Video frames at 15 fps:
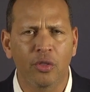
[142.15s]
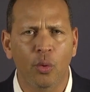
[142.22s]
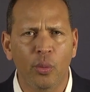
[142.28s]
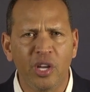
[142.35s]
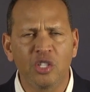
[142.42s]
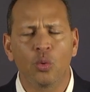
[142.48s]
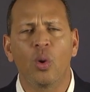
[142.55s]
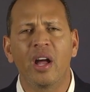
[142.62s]
The
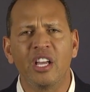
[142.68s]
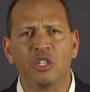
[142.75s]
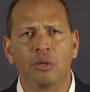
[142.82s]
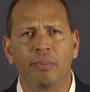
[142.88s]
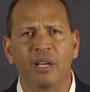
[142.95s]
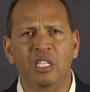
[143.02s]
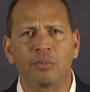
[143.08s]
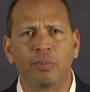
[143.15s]
reason why he's your
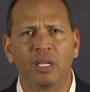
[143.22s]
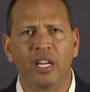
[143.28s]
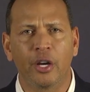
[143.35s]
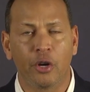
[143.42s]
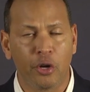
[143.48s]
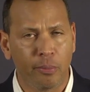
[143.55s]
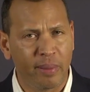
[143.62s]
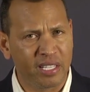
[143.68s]
best
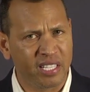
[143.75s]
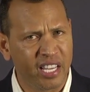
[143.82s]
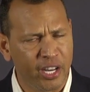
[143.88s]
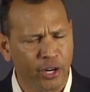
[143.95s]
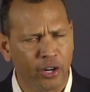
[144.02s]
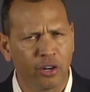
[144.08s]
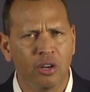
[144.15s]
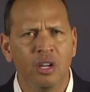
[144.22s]
player, your best
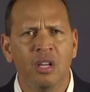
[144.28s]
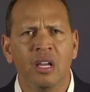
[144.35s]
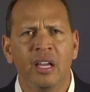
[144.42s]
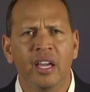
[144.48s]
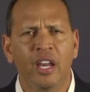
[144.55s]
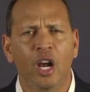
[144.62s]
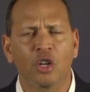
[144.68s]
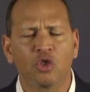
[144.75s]
hitter
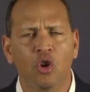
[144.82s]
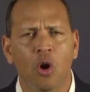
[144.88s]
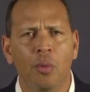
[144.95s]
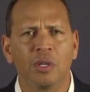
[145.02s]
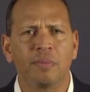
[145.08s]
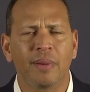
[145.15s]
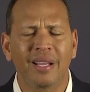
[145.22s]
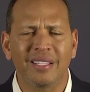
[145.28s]
in
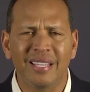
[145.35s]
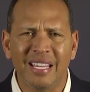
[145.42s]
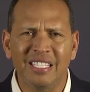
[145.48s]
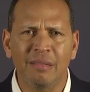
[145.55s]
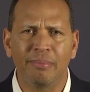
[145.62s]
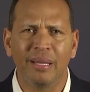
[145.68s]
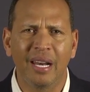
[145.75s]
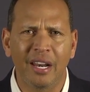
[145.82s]
October is because his
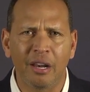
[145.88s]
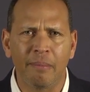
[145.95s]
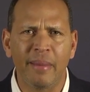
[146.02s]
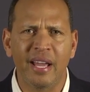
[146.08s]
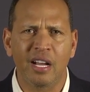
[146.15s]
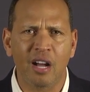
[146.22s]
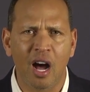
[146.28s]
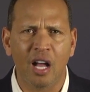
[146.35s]
ability to
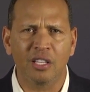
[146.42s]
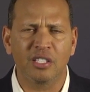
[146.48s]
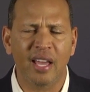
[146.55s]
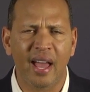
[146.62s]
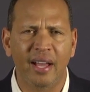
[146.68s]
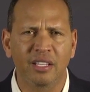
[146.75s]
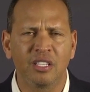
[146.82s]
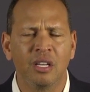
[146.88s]
make
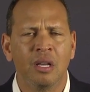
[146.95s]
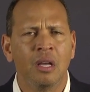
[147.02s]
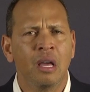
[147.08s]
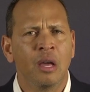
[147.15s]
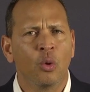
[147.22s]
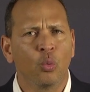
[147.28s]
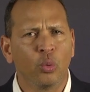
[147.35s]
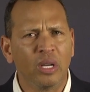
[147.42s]
contacts,
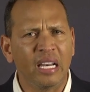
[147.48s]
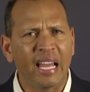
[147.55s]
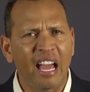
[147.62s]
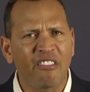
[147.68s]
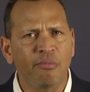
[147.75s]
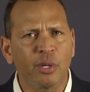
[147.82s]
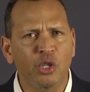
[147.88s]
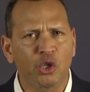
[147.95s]
really
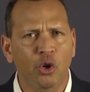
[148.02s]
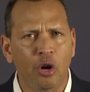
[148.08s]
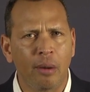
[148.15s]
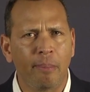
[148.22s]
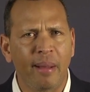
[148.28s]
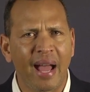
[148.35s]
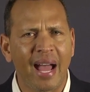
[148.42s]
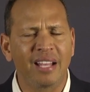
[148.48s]
have mature
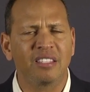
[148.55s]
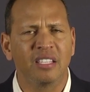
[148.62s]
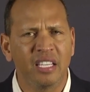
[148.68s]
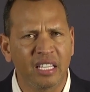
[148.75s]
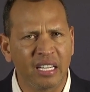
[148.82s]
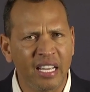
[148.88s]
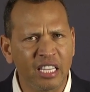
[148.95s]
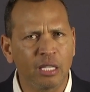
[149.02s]
bats, he
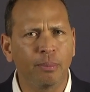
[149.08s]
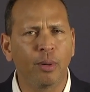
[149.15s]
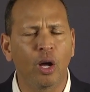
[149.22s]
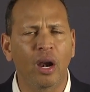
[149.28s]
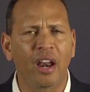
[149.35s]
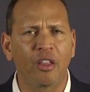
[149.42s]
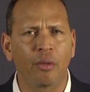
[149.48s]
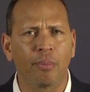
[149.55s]
can hit the
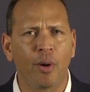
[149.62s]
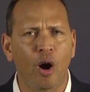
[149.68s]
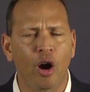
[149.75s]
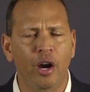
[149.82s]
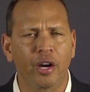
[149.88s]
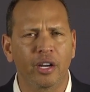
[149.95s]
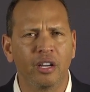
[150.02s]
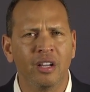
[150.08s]
ball out of the
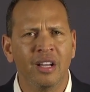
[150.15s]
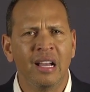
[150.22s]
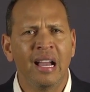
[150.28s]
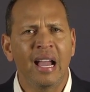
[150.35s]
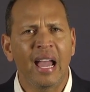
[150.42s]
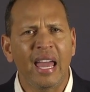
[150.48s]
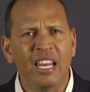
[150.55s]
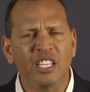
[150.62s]
park,
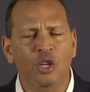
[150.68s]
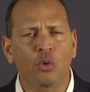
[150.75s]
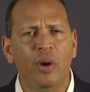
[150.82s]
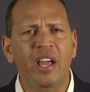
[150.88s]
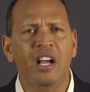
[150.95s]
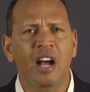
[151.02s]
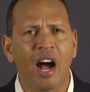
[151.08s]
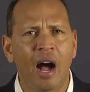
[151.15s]
and he's a
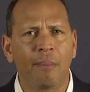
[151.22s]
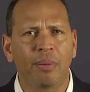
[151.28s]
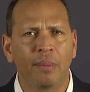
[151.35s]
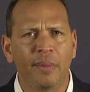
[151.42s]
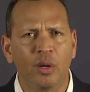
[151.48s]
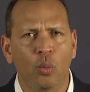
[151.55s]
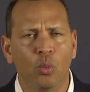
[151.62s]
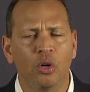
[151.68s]
great
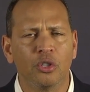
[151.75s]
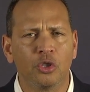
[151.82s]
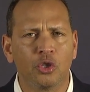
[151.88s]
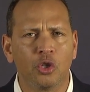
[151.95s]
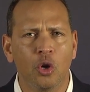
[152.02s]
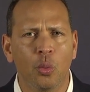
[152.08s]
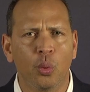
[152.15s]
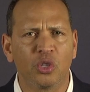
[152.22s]
complement one
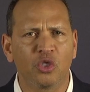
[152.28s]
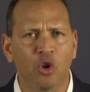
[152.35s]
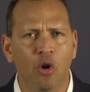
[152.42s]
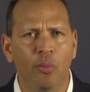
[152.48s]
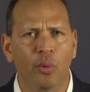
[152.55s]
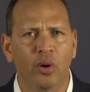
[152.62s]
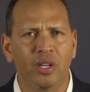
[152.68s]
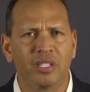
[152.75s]
two with
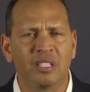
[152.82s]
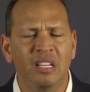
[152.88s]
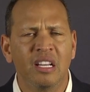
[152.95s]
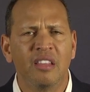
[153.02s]
Zobrist.